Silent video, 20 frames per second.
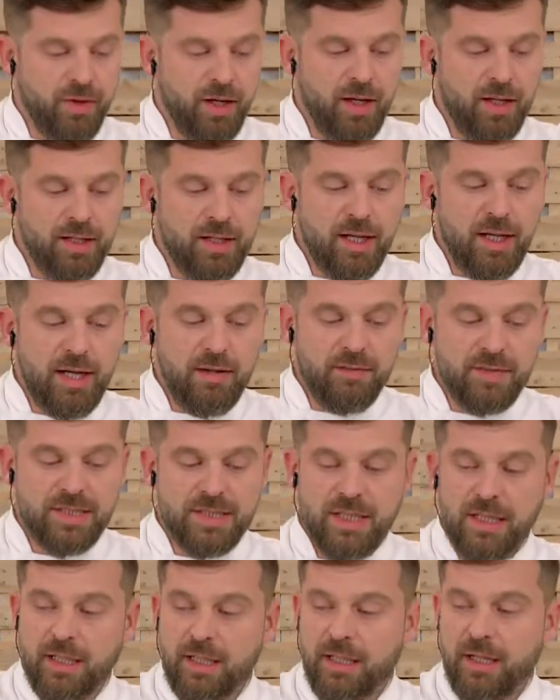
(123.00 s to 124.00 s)
And I have to
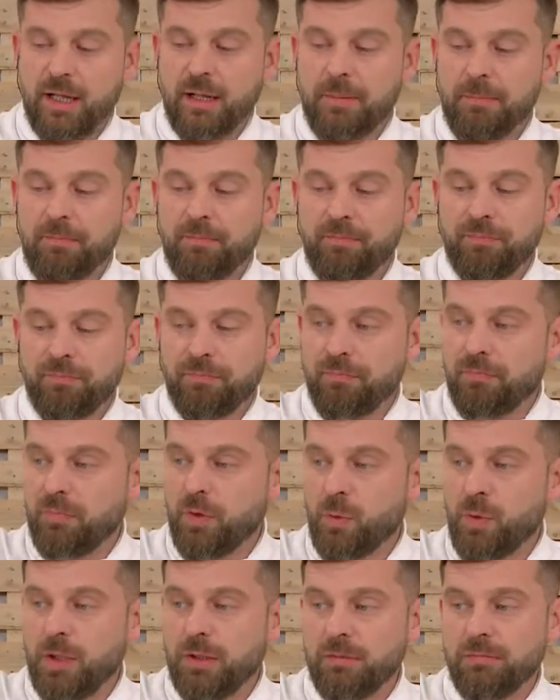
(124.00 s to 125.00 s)
say,
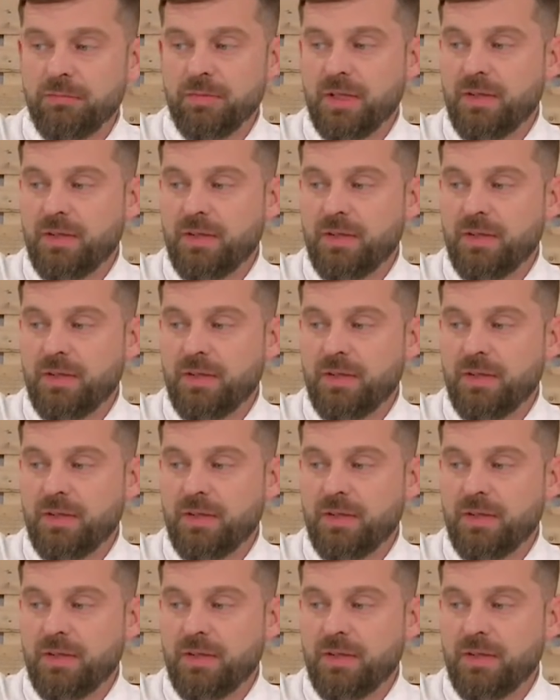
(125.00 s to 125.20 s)
well,